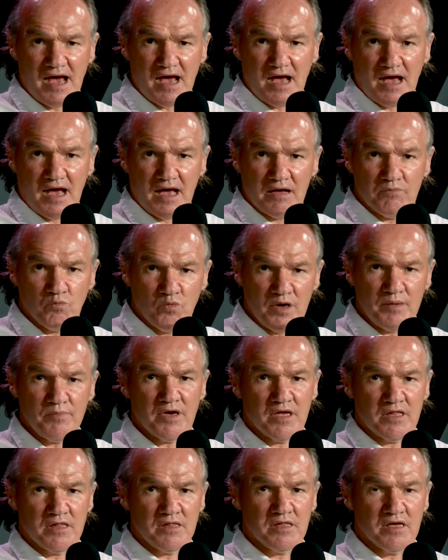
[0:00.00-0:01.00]
And
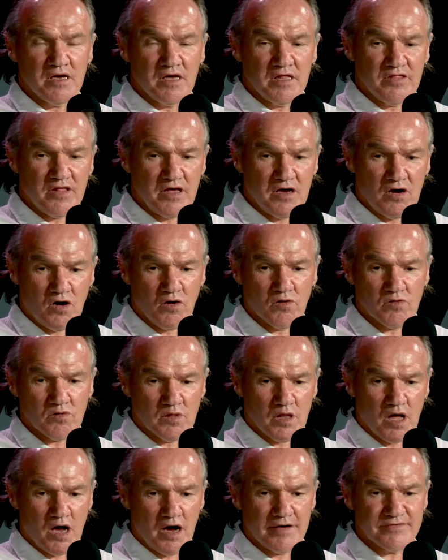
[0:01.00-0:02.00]
women, their whole
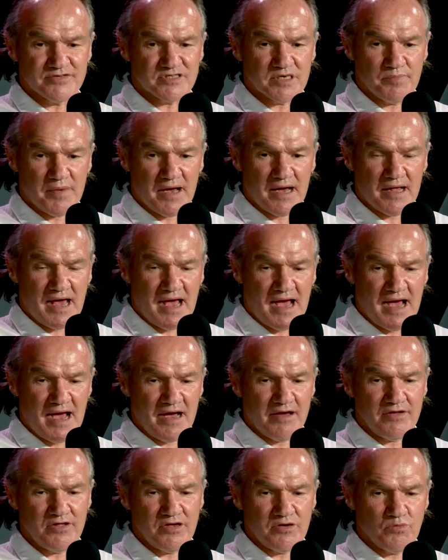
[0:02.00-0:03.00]
lives about
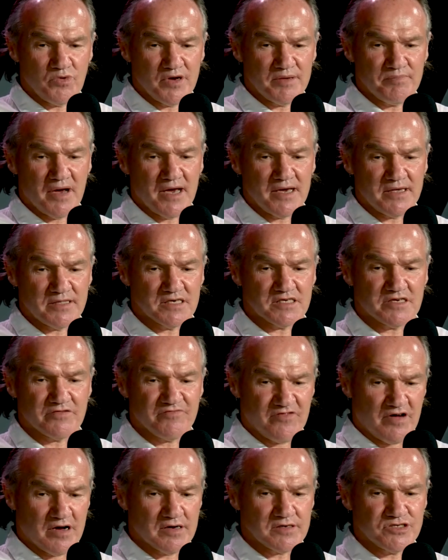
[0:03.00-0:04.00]
how do we make this
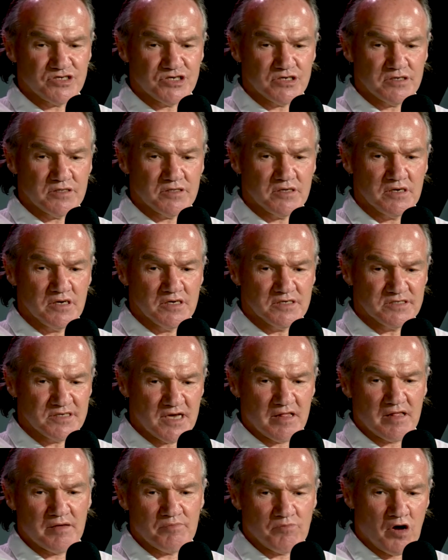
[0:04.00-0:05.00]
function
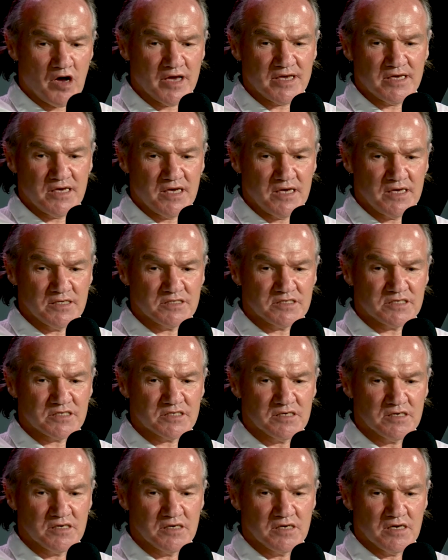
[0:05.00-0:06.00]
so that my
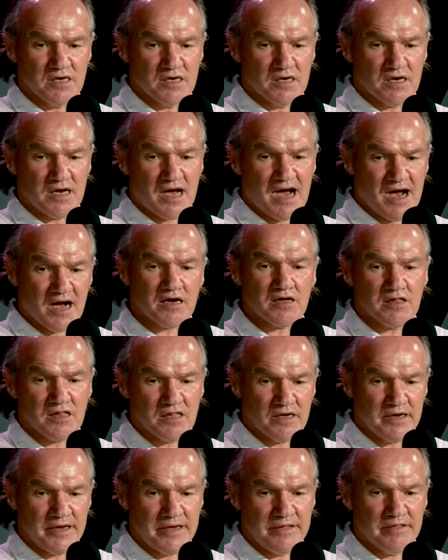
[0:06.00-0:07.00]
kids are
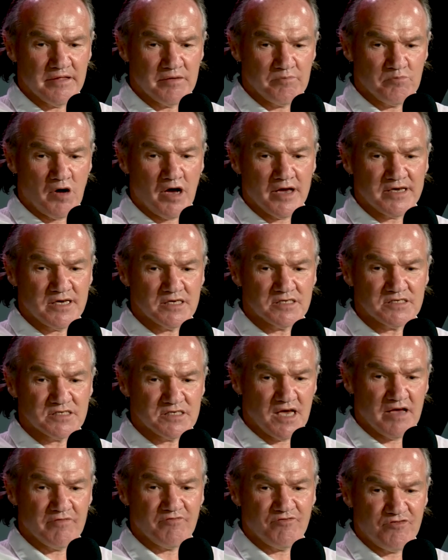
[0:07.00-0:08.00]
clean, that my kids
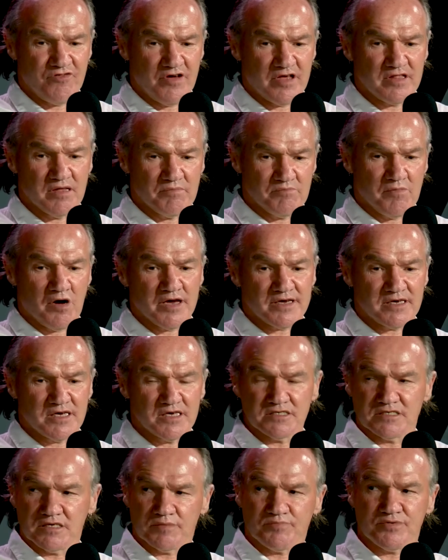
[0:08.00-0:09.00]
get fed, that my
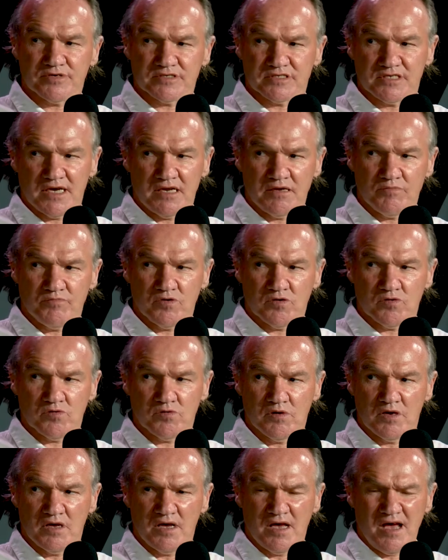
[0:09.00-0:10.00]
kids are presentable.
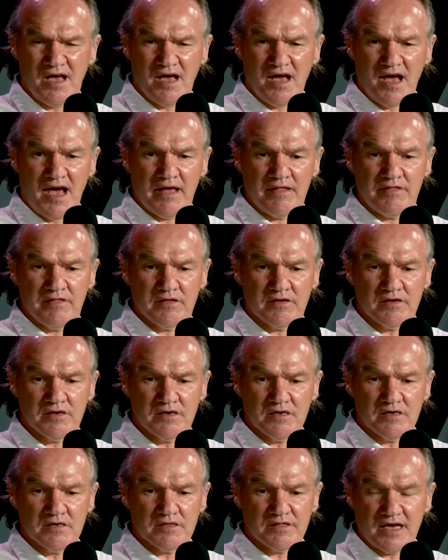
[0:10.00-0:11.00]
And
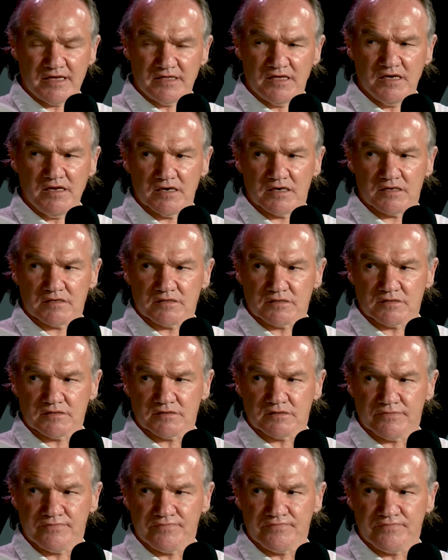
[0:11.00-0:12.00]
they did it,
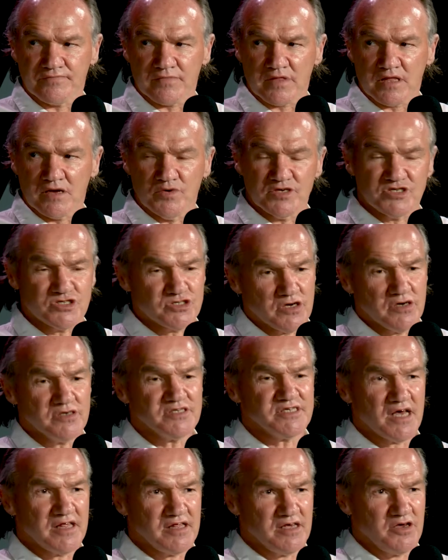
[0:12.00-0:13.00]
which
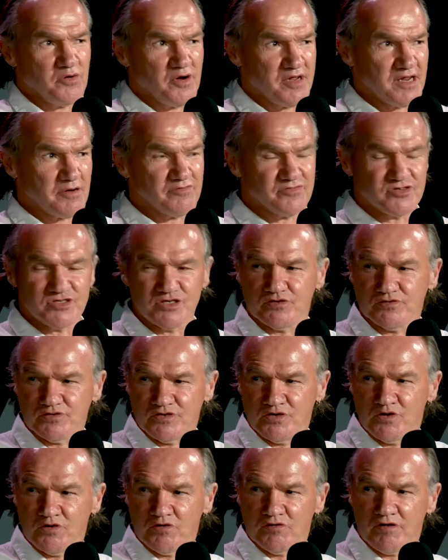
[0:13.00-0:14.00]
turns out you end up with children
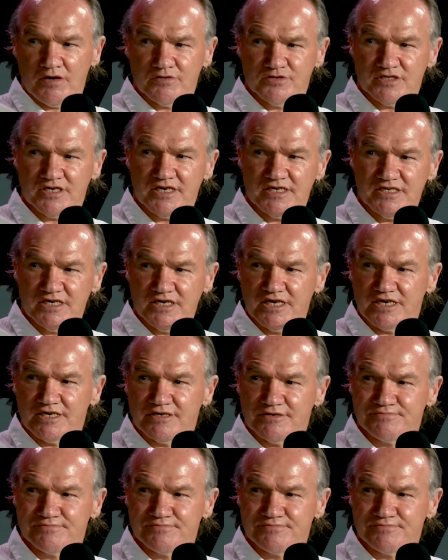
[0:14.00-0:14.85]
who are O C D.